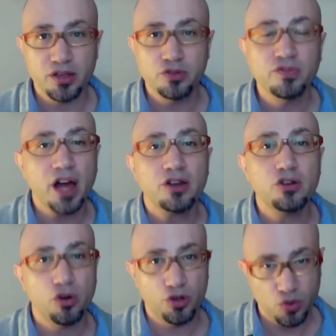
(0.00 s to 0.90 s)
You've got to
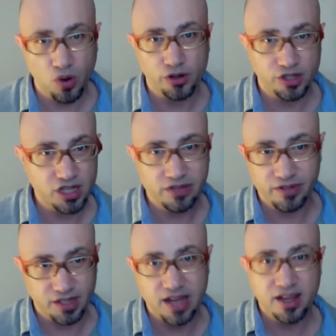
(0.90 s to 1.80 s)
know who you are to
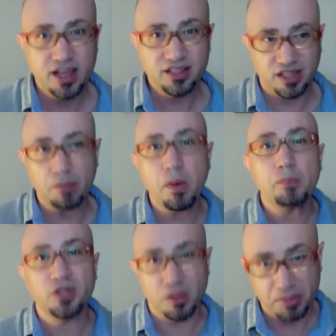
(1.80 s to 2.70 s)
even get step up
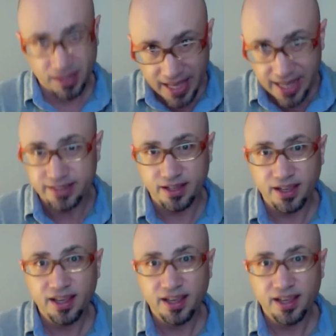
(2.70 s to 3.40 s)
to the plate